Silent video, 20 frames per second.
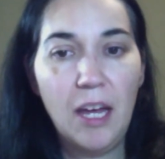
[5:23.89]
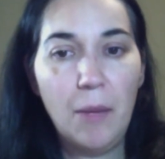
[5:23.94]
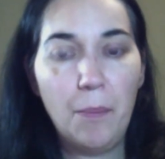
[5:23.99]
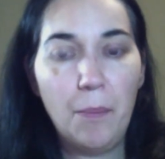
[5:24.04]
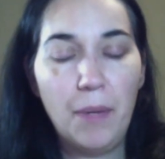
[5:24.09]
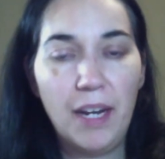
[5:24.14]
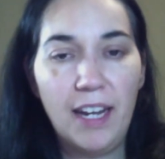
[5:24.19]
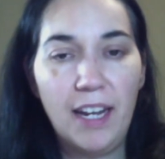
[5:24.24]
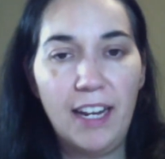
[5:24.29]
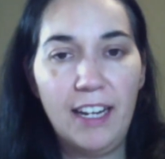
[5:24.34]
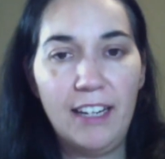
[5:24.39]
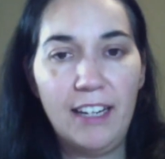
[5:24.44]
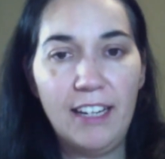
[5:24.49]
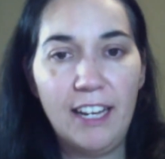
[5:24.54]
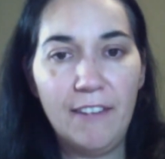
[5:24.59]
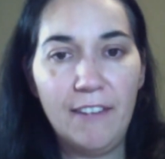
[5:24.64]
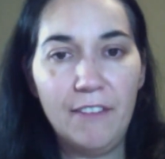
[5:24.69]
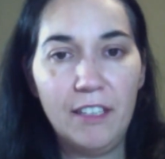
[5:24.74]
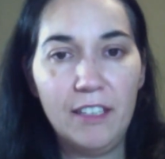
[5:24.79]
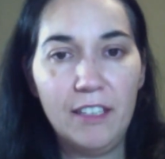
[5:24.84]
but I
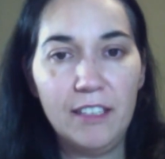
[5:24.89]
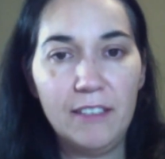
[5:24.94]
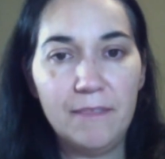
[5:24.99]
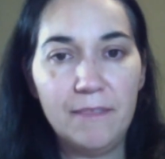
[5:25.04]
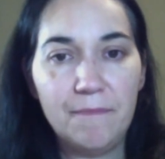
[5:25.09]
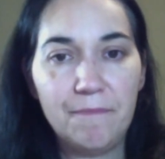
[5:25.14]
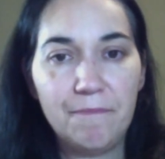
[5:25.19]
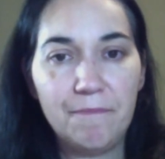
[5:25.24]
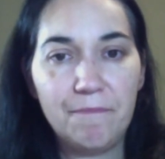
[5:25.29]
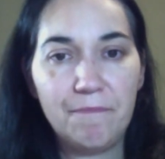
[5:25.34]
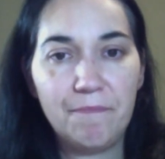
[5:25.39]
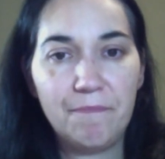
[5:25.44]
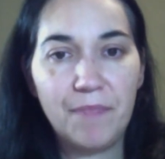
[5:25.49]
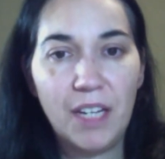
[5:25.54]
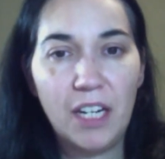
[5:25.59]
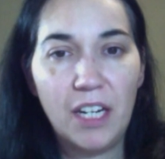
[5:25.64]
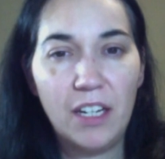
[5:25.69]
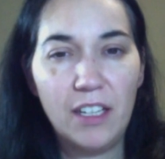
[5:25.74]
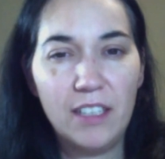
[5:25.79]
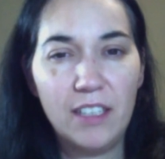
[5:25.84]
have a
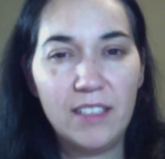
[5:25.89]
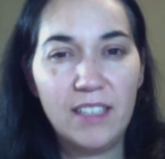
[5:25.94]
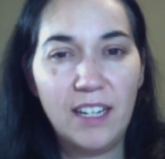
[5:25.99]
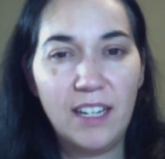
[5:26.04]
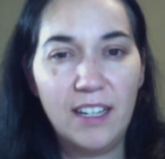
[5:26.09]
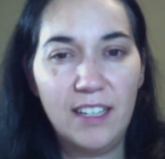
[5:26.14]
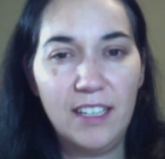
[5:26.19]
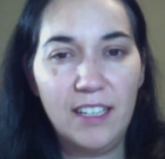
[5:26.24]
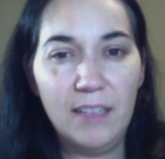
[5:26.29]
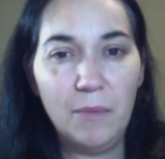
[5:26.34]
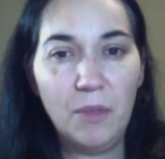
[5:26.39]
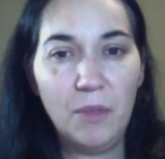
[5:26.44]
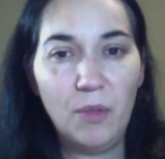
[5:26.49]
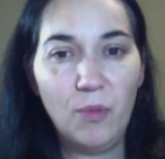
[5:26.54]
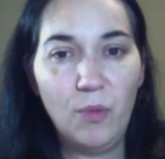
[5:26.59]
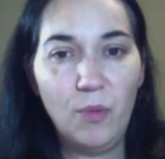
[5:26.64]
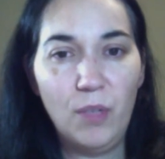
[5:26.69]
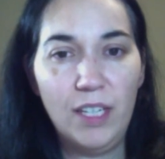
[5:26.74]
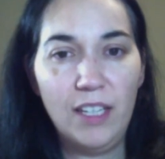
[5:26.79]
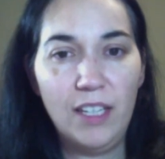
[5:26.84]
hard time
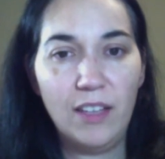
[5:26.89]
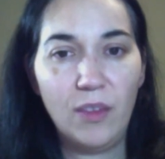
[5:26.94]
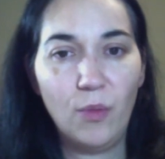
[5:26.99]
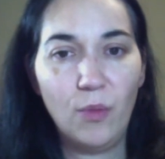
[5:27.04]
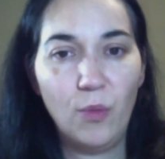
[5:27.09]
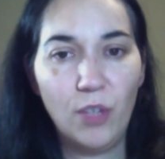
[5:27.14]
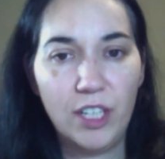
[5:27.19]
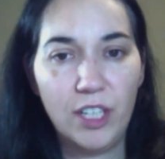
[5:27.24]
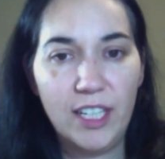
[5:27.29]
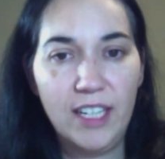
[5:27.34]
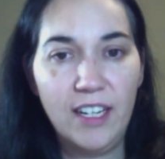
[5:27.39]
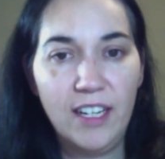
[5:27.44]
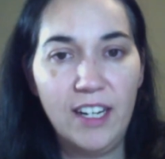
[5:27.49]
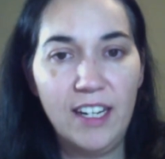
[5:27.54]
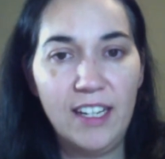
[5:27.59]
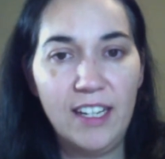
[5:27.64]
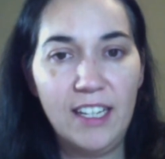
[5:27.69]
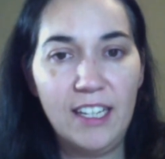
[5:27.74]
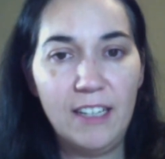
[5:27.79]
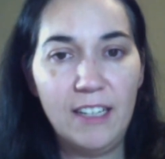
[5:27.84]
with working
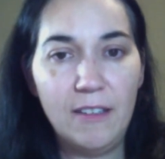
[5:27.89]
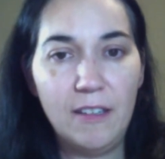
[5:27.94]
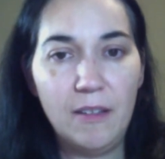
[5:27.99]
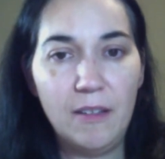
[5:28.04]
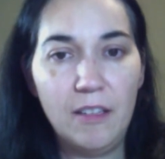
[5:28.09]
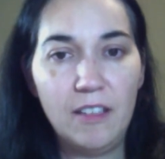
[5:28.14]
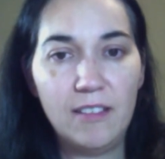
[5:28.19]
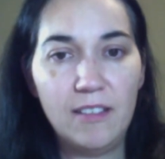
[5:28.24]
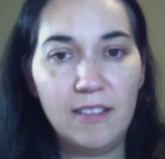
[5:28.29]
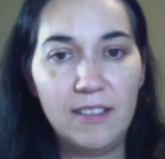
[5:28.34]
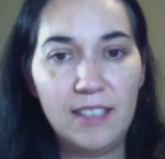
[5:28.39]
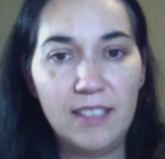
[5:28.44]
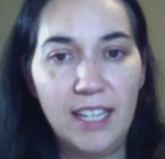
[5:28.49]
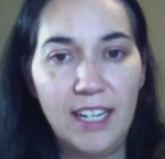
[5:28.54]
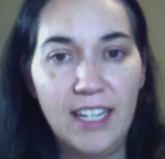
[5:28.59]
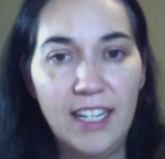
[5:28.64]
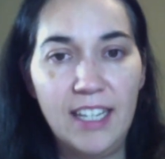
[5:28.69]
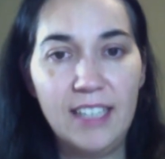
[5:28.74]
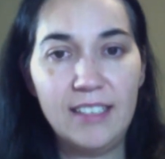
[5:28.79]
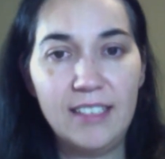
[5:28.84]
on it,
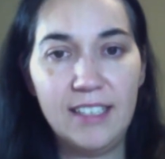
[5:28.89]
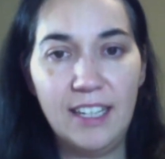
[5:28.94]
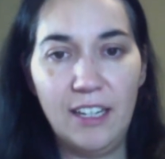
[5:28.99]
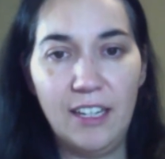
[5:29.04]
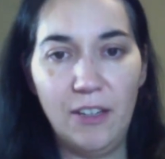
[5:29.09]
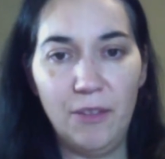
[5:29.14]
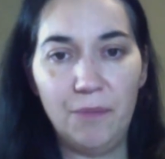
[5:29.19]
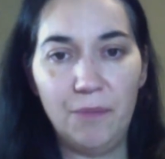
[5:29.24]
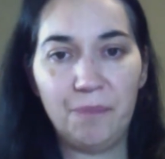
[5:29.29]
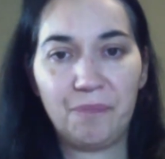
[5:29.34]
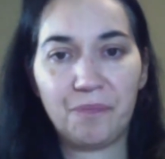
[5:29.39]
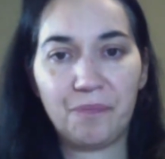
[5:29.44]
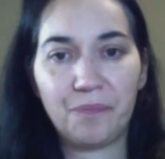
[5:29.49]
setting it down,